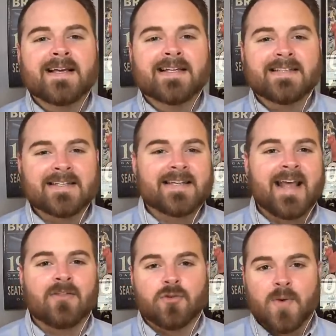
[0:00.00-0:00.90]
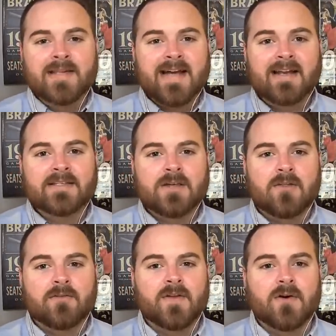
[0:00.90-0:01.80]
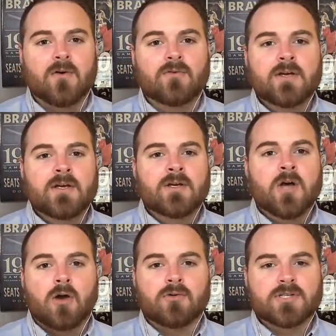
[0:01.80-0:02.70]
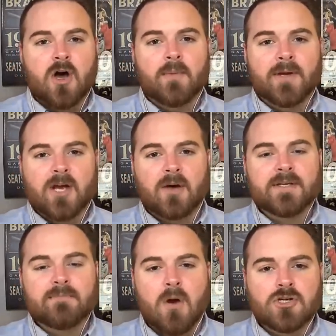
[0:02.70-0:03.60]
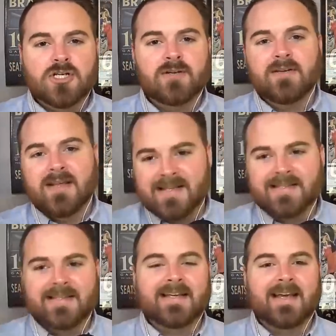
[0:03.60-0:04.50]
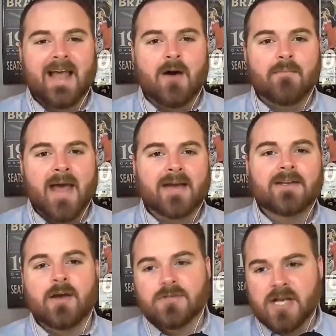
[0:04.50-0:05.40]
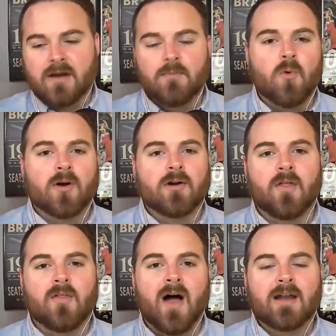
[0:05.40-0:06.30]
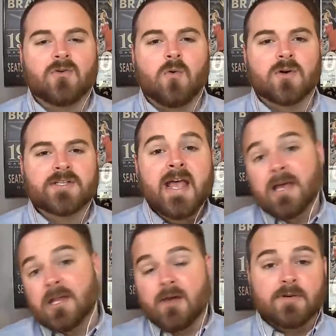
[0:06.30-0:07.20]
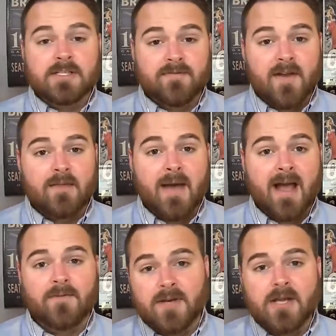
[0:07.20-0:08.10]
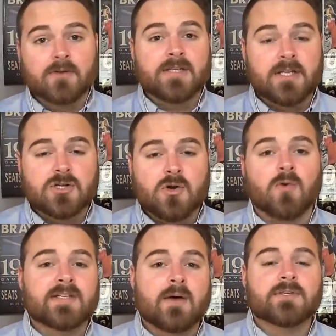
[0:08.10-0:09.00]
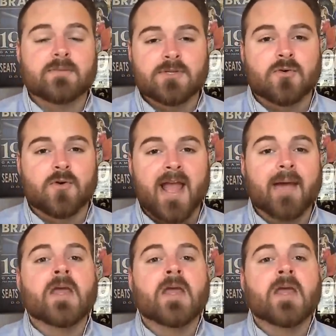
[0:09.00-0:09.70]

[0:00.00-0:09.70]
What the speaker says: Tennessee had three tight ends on the field. Hunter Solomon comes in motion, is the kickout man. You have Jacob Warren on the line, of course. You have Princeton Fan in the backfield. He goes in and scores. That was the Missouri game.